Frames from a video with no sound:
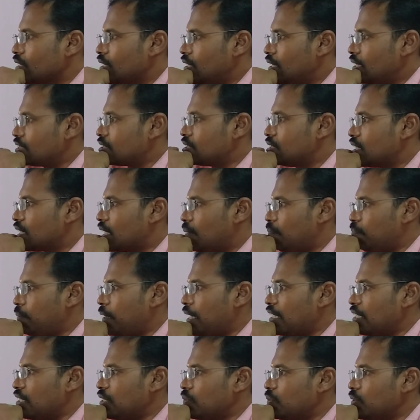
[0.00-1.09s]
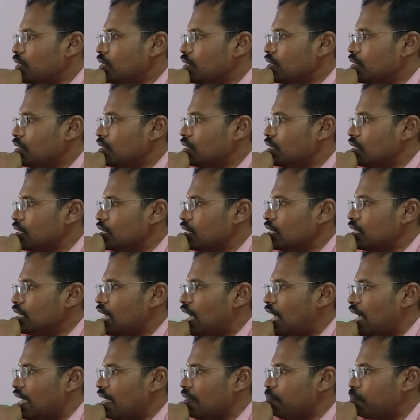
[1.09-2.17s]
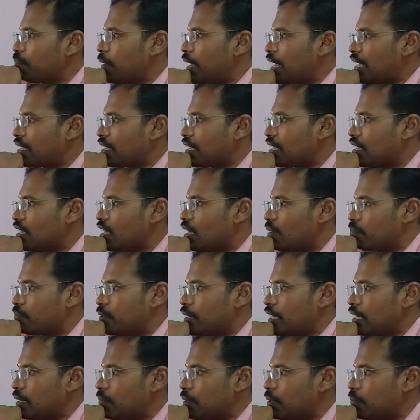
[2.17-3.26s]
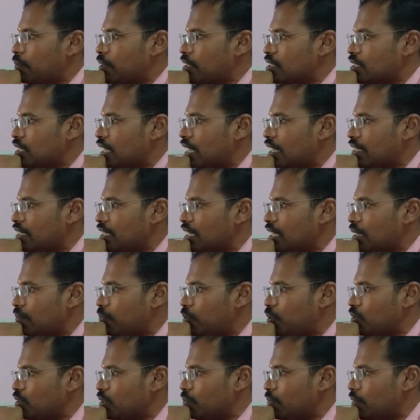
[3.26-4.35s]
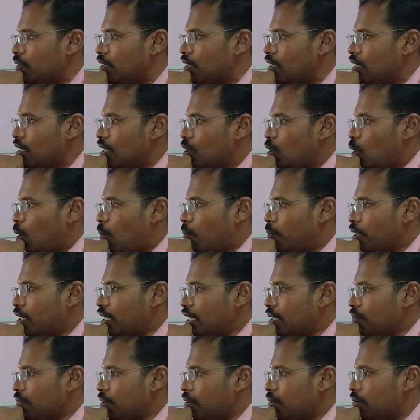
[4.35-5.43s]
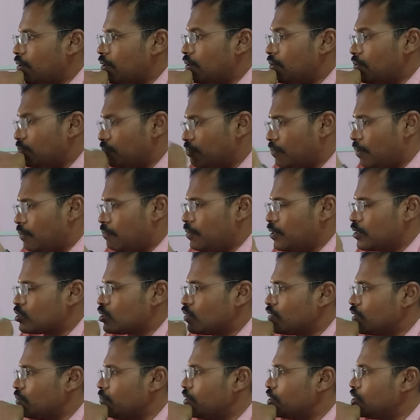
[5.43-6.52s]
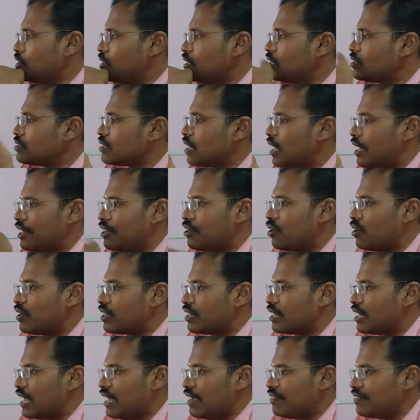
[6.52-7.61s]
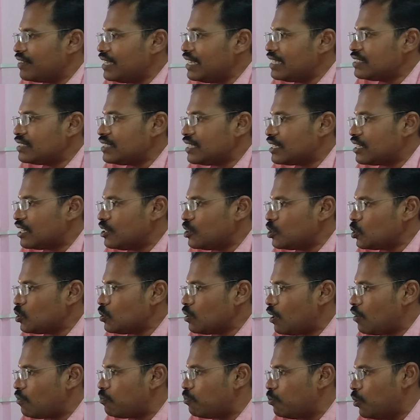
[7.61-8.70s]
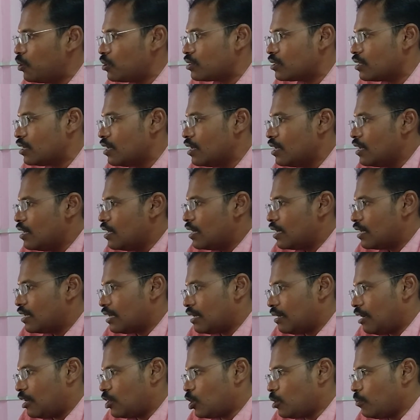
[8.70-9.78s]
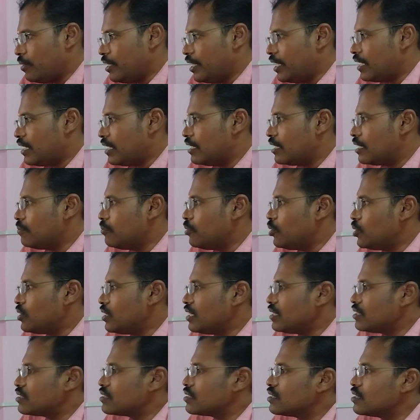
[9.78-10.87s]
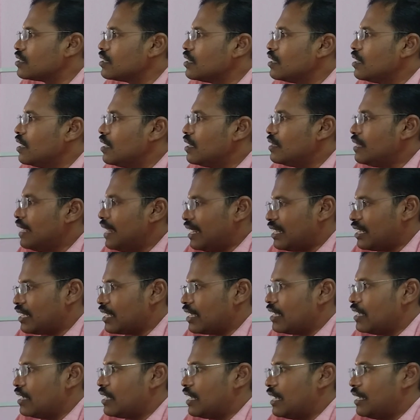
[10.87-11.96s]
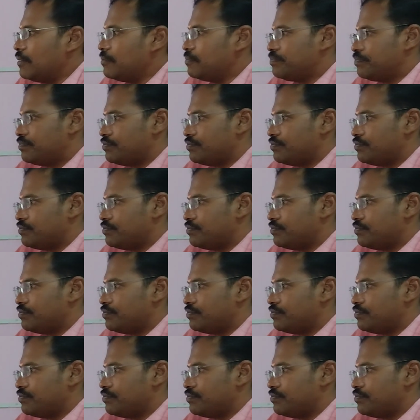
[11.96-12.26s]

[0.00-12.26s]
Next, the comparatively the high practical obtainable pressure acting upon the operating members of the machine is hydraulic drive. Easy control of both automatic and remote is electrical drive.